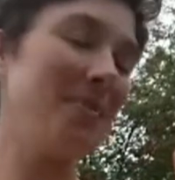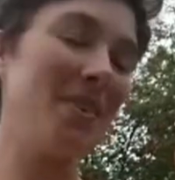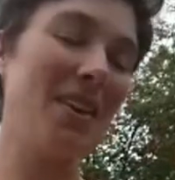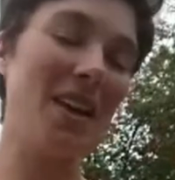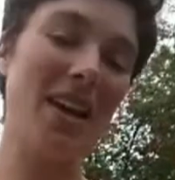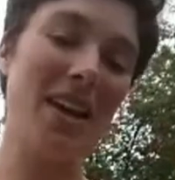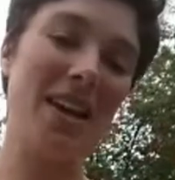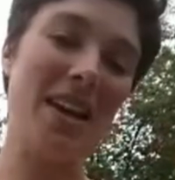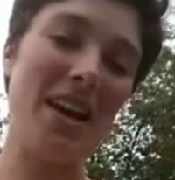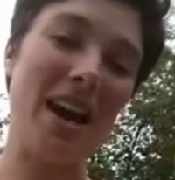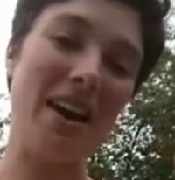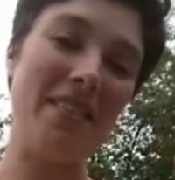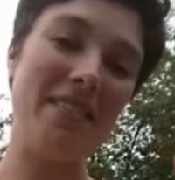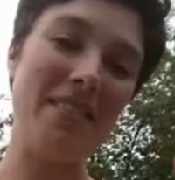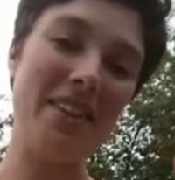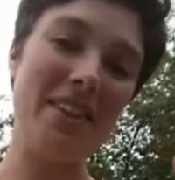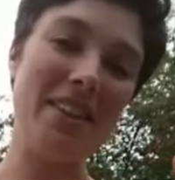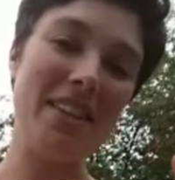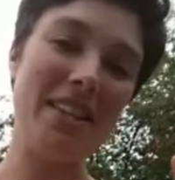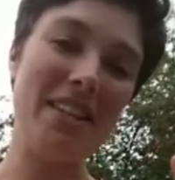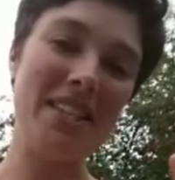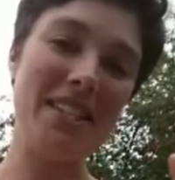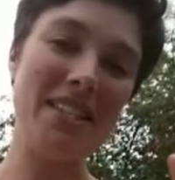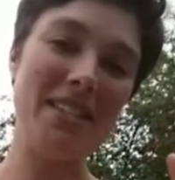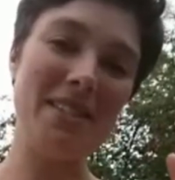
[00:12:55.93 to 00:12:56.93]
And having
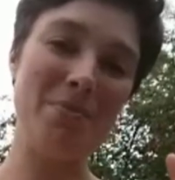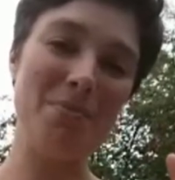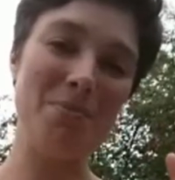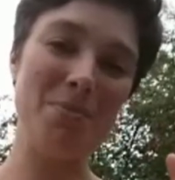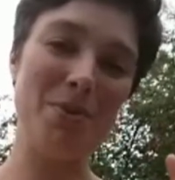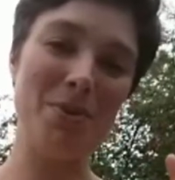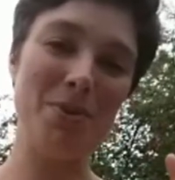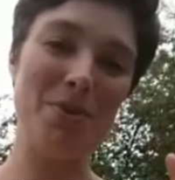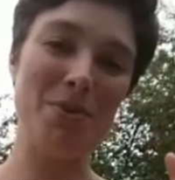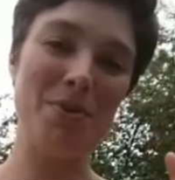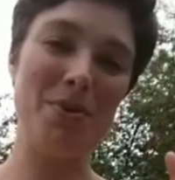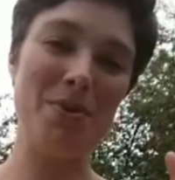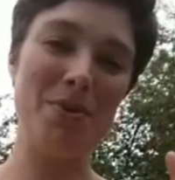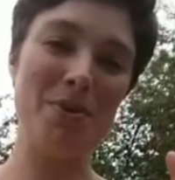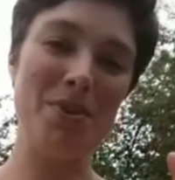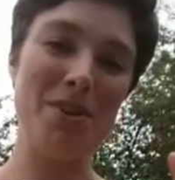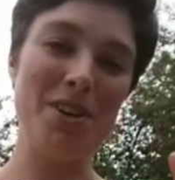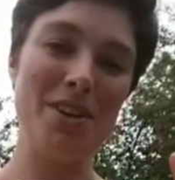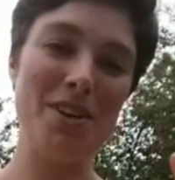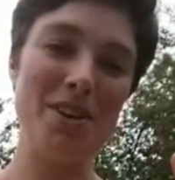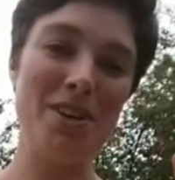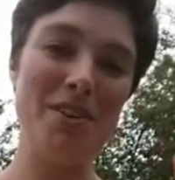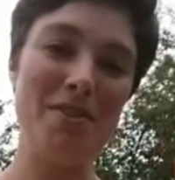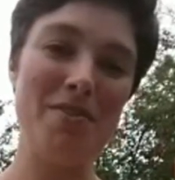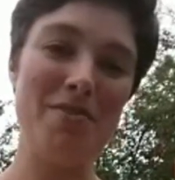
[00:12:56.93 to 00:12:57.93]
this simple
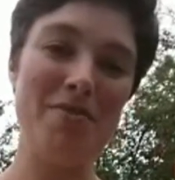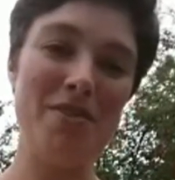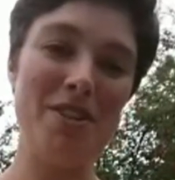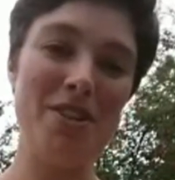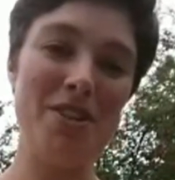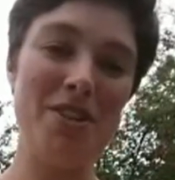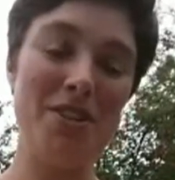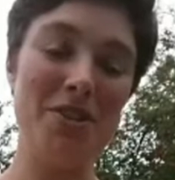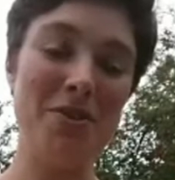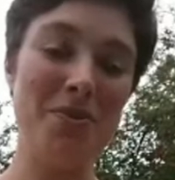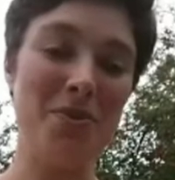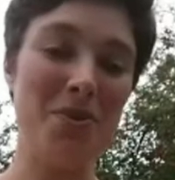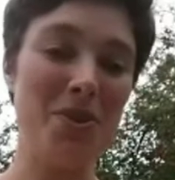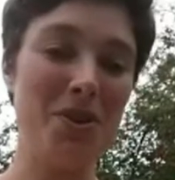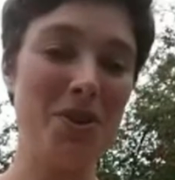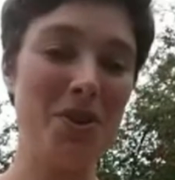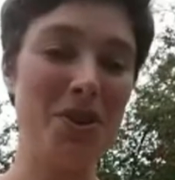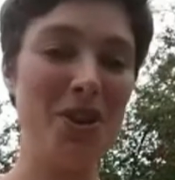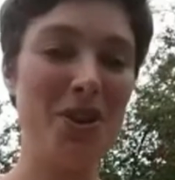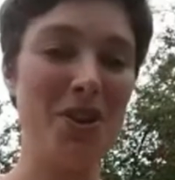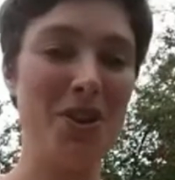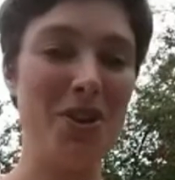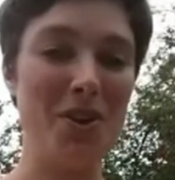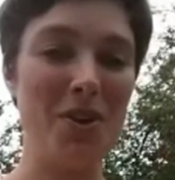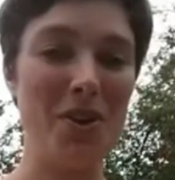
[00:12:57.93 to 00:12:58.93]
visual
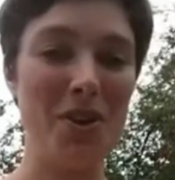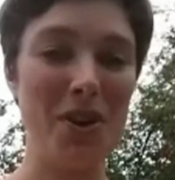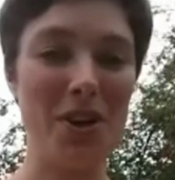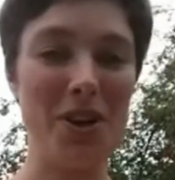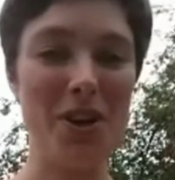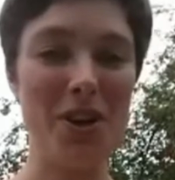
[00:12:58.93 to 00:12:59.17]
cue